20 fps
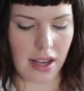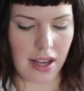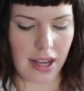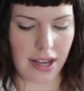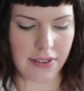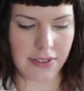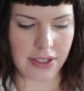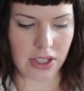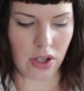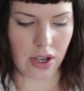
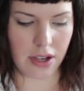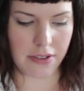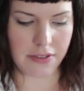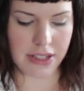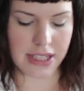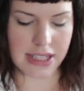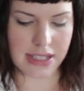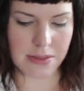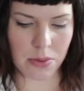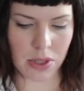having coffee
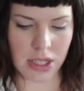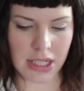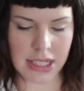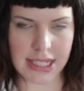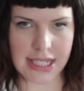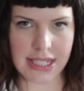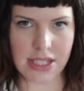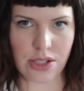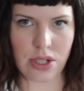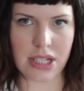this morning,
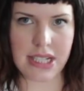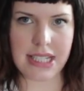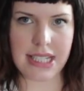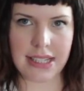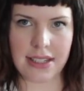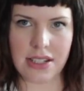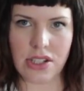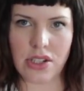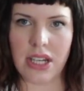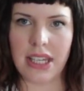
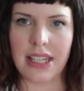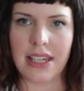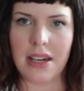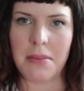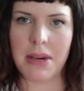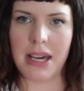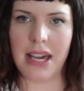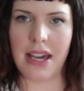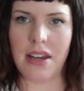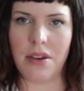de-stressing and trying to get
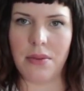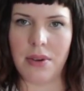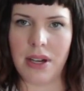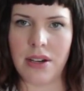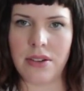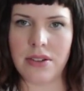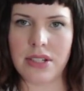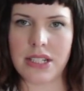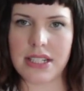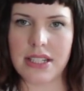my head
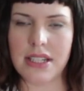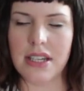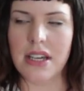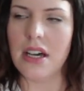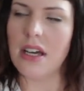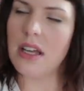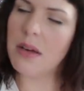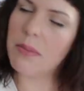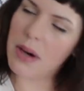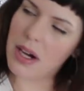around
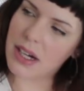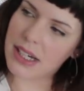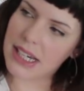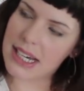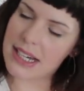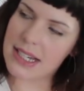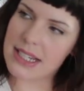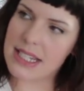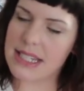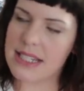the
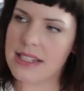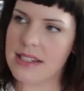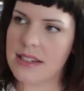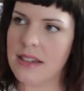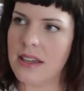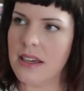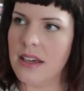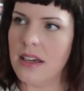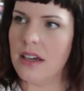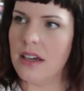podcast, and